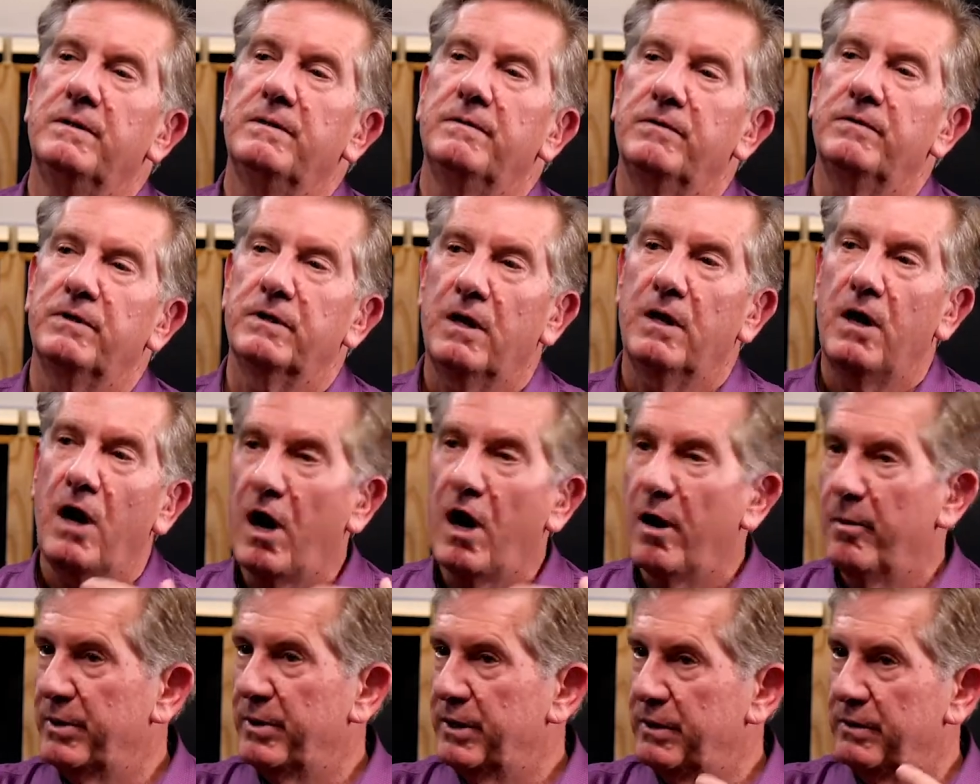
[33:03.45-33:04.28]
the
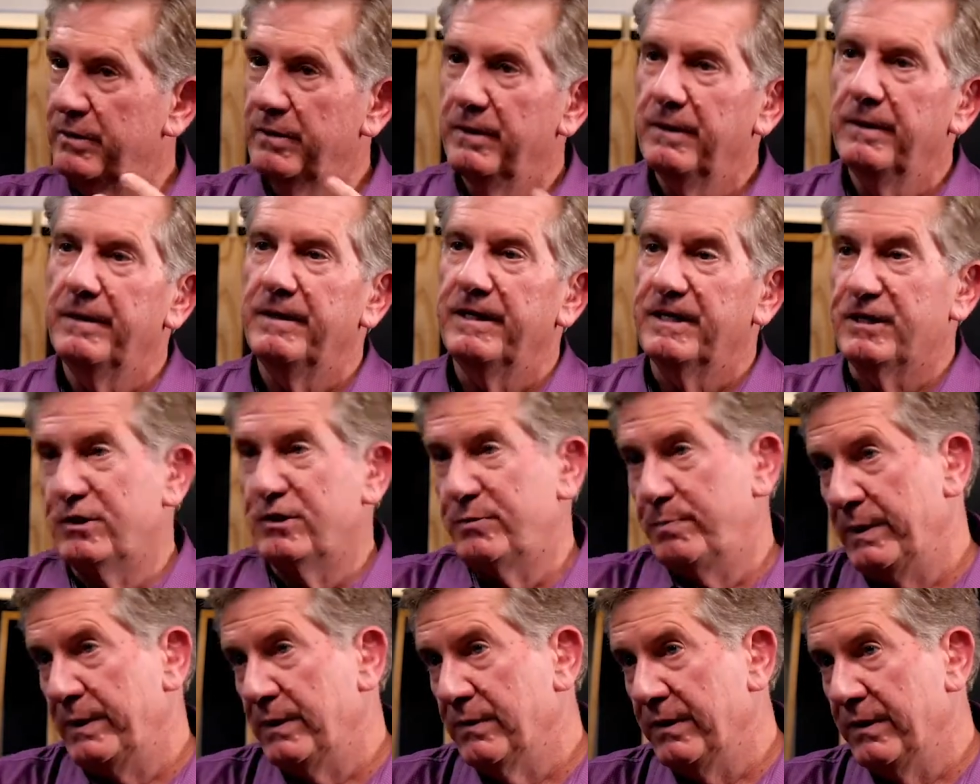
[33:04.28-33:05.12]
common
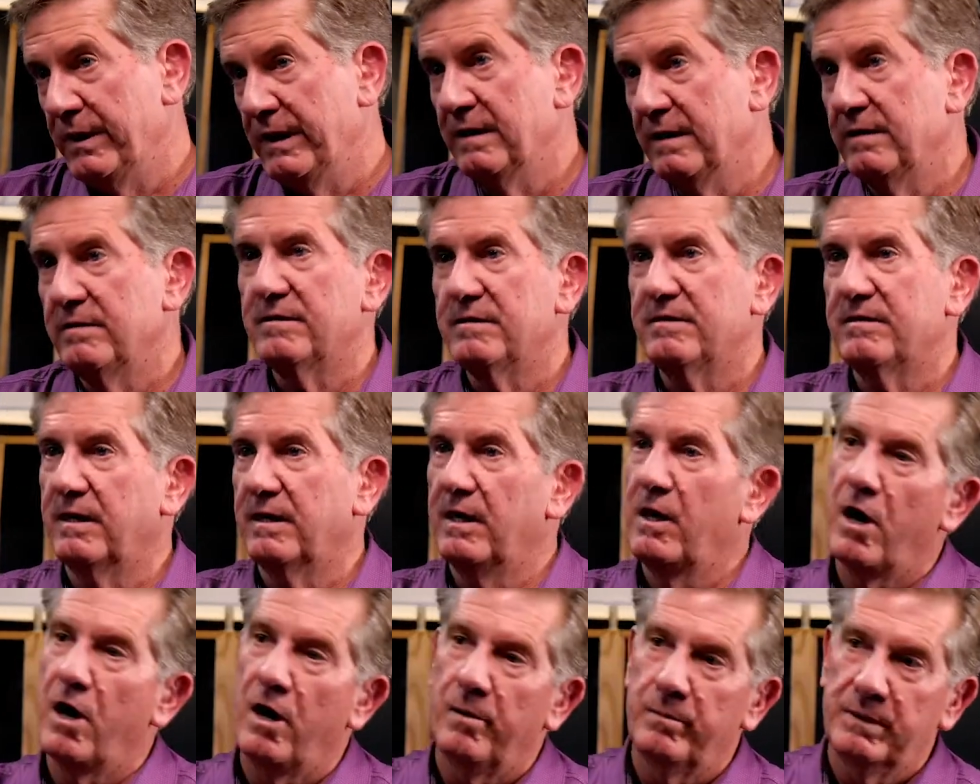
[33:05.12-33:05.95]
experience, the
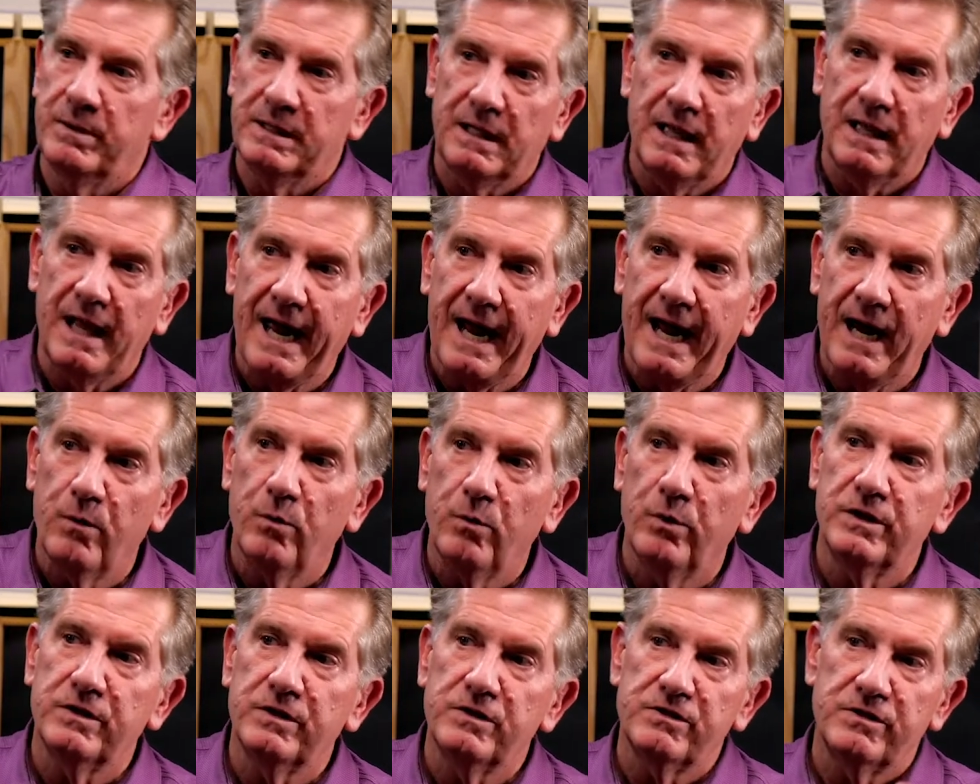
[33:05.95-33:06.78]
common
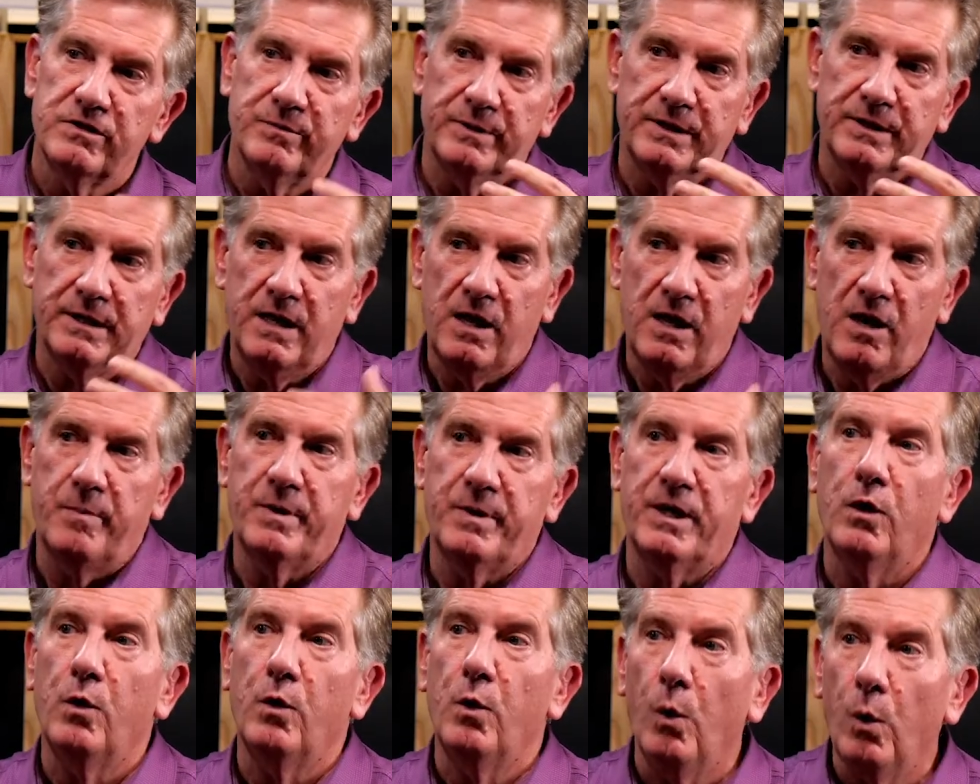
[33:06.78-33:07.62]
language, some of the common
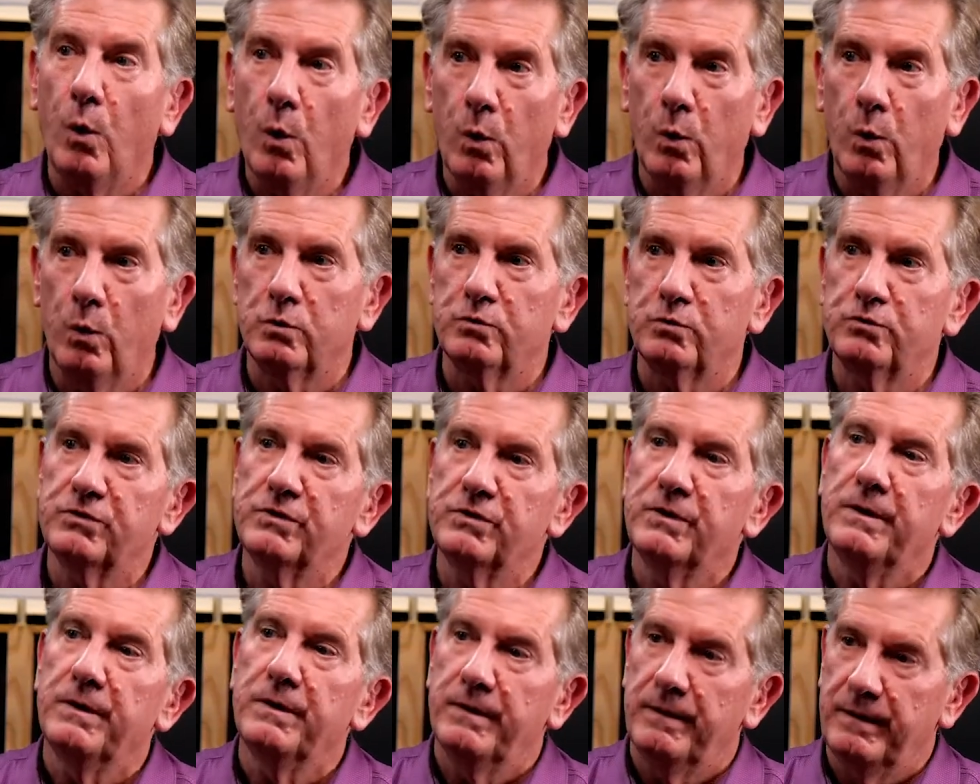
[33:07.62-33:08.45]
goals
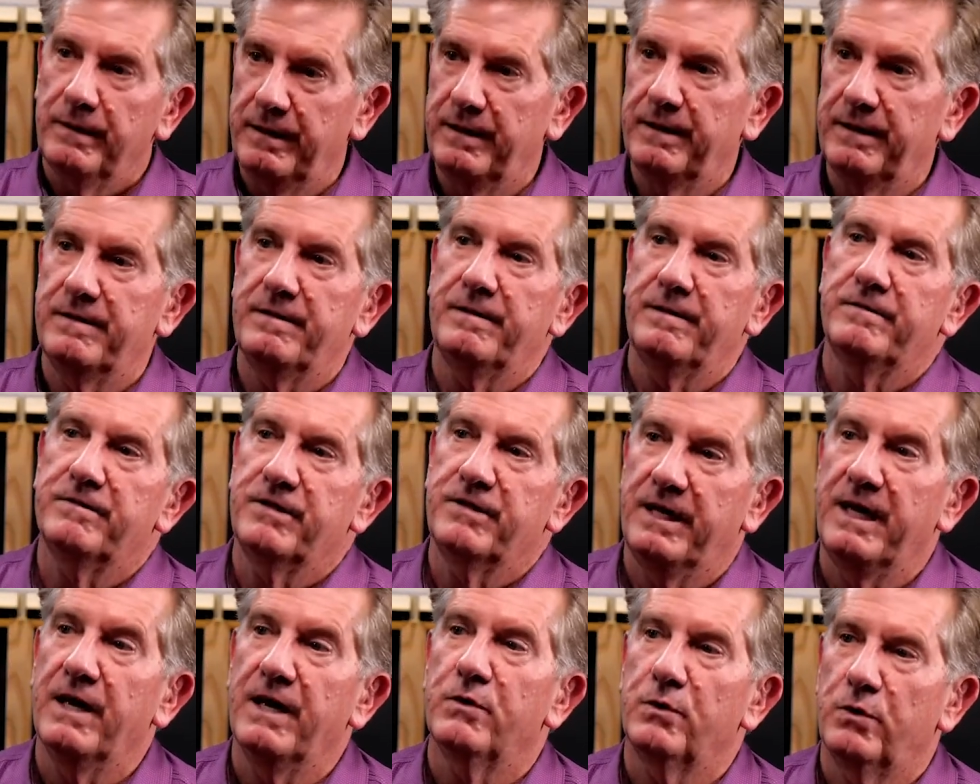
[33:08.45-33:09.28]

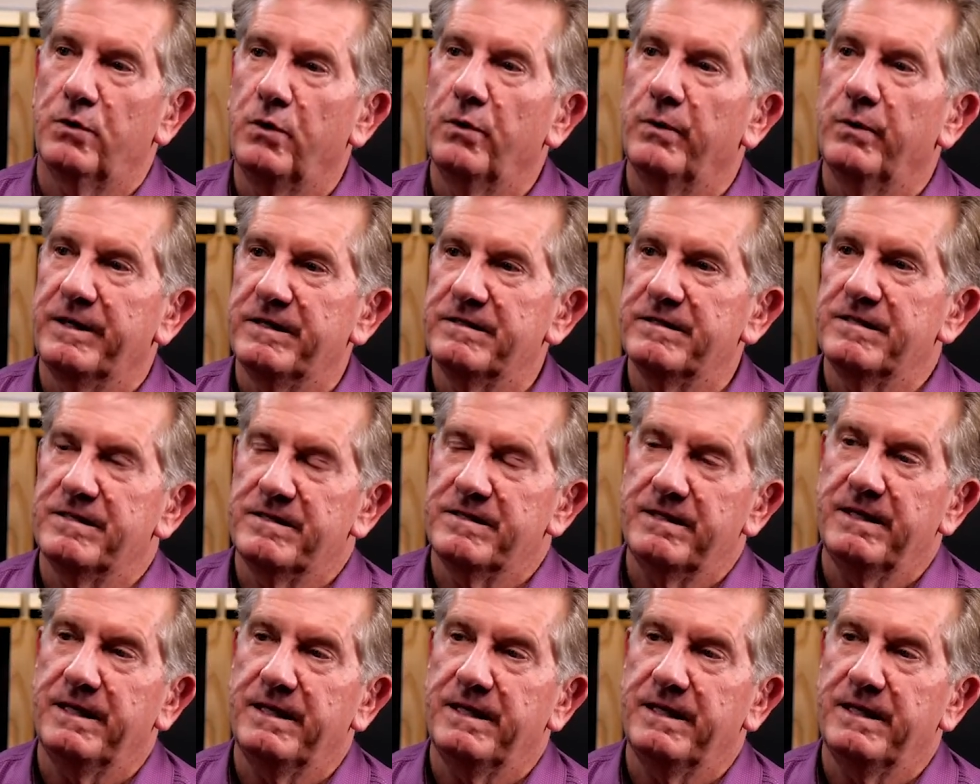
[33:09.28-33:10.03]
together going as a team.